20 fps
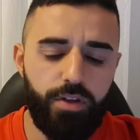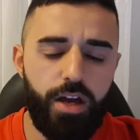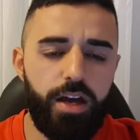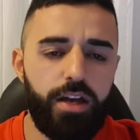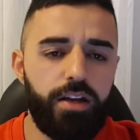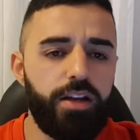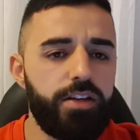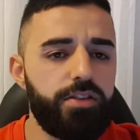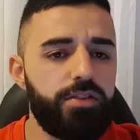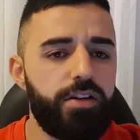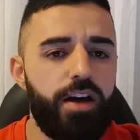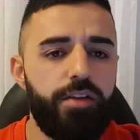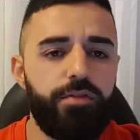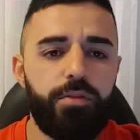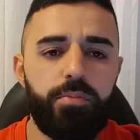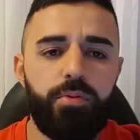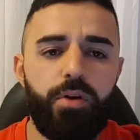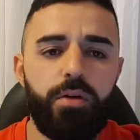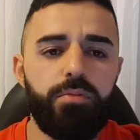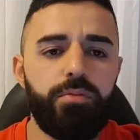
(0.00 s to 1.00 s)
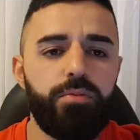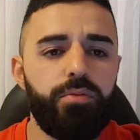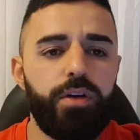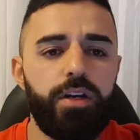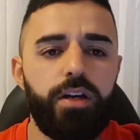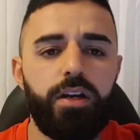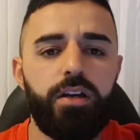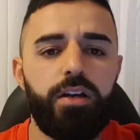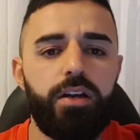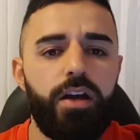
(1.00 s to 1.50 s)
Yeah, he doesn't have a problem
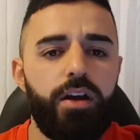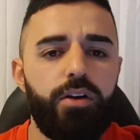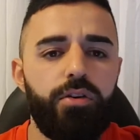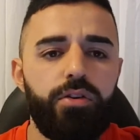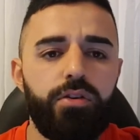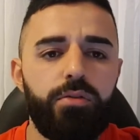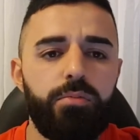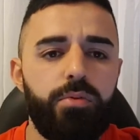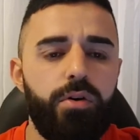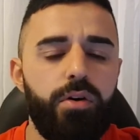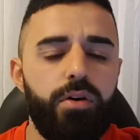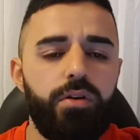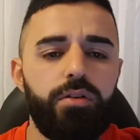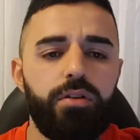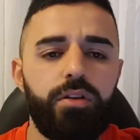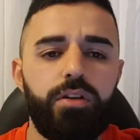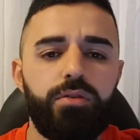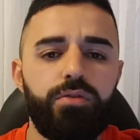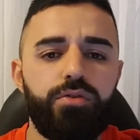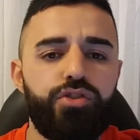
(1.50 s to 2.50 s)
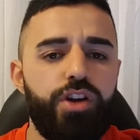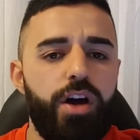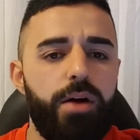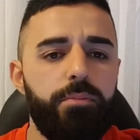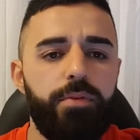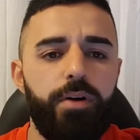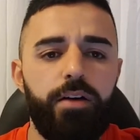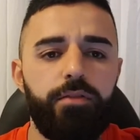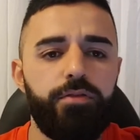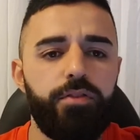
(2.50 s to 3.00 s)
winning an aerial ball. He'll
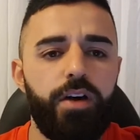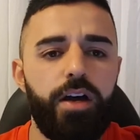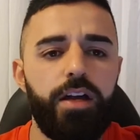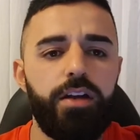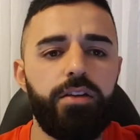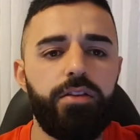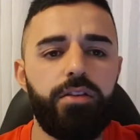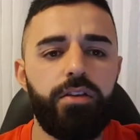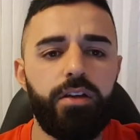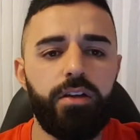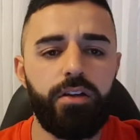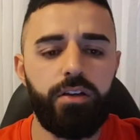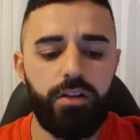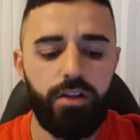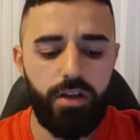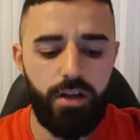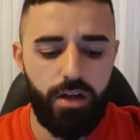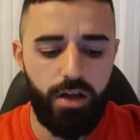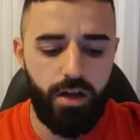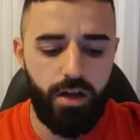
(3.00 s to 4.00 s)
jump up for anything.